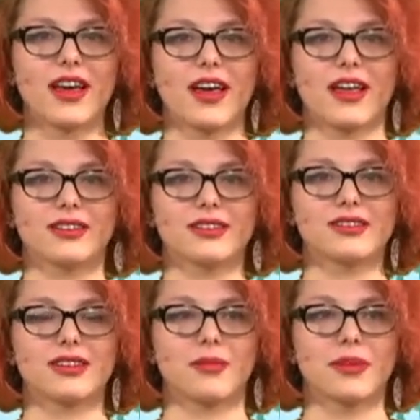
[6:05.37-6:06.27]
And
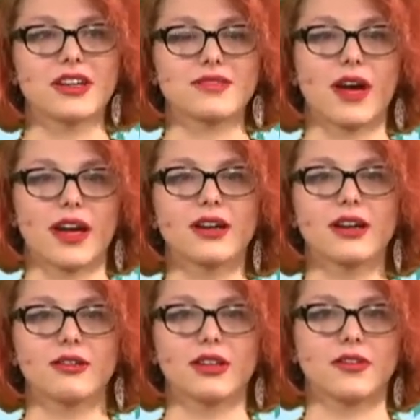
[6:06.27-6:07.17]
because my
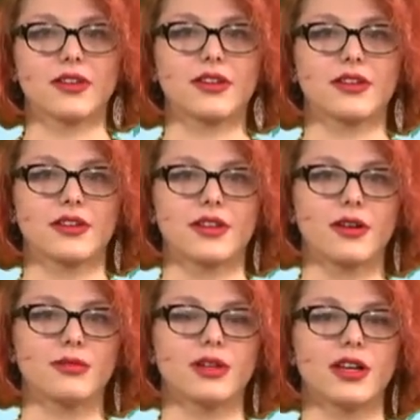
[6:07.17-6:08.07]
uncle lived here, the
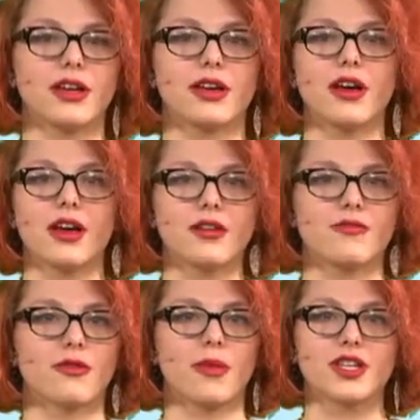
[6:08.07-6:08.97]
only
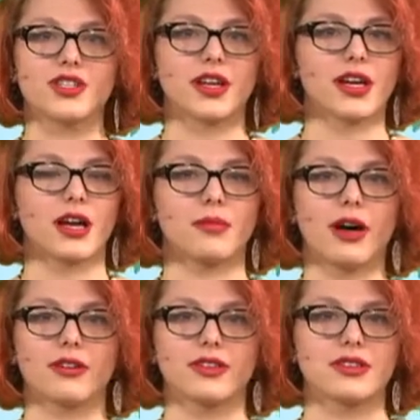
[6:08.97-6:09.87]
information I got
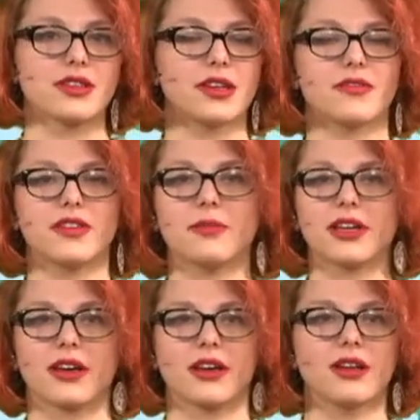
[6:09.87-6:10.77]
about the city of
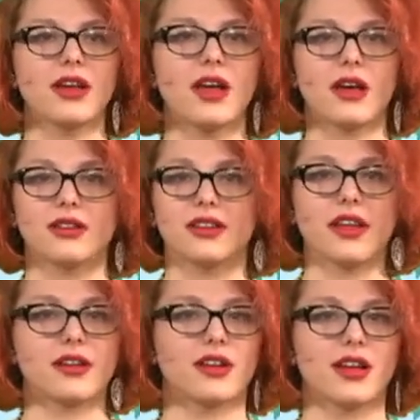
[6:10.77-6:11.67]
Nijmegen, the
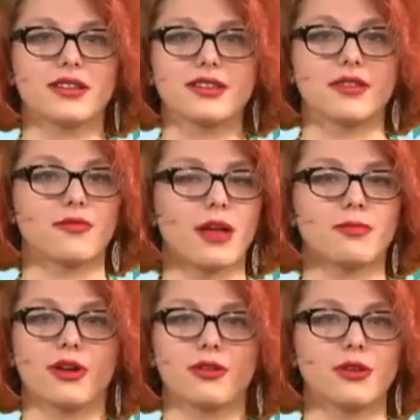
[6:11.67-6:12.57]
Netherlands and
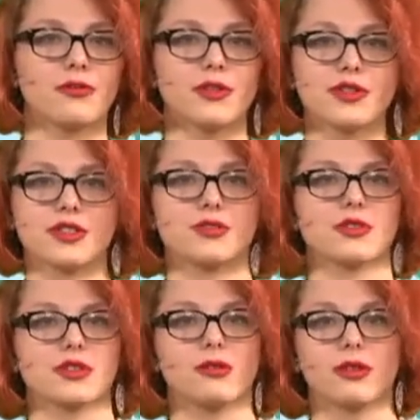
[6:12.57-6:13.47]
Radboud University
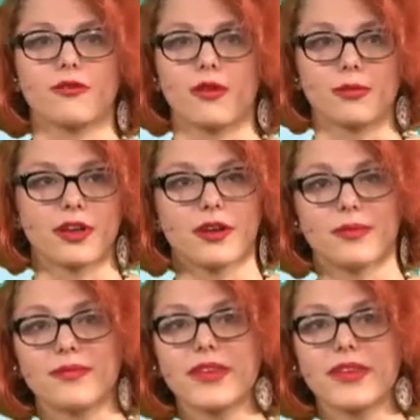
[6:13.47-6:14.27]
was only from him.